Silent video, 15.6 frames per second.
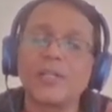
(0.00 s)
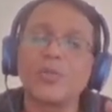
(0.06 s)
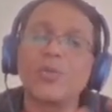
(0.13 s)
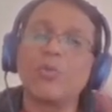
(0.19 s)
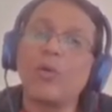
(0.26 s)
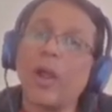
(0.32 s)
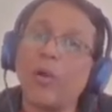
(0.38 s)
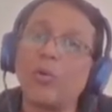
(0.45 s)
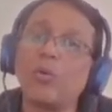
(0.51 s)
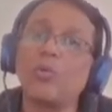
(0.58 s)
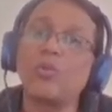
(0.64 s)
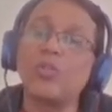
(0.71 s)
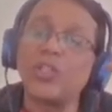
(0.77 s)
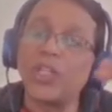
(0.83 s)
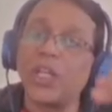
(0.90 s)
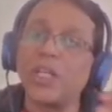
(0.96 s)
So we have
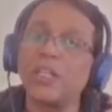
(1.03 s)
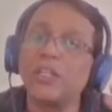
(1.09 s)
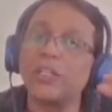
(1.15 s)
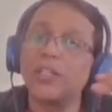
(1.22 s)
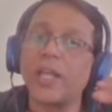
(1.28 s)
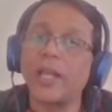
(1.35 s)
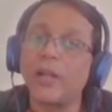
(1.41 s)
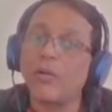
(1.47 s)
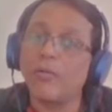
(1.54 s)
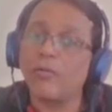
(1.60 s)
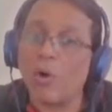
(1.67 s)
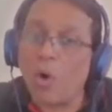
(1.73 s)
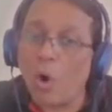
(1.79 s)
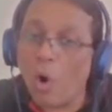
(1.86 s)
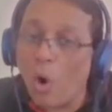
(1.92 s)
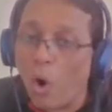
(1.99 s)
to change the sign of
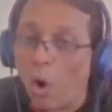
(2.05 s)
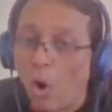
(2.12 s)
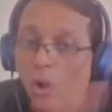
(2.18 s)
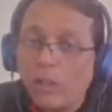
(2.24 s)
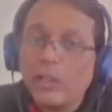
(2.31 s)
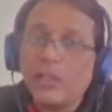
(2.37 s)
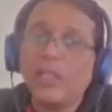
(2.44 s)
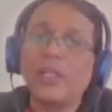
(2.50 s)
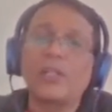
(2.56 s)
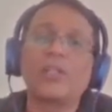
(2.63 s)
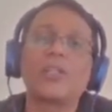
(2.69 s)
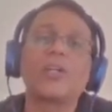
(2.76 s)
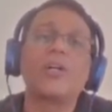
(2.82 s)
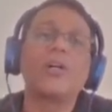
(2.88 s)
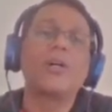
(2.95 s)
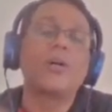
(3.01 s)
all the
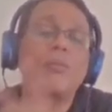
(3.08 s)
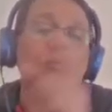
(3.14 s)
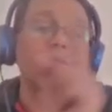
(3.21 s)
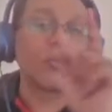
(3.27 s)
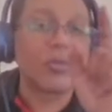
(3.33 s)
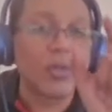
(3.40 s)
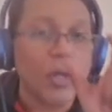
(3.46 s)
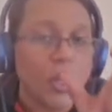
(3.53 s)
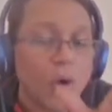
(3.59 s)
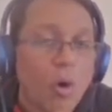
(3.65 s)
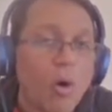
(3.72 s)
terms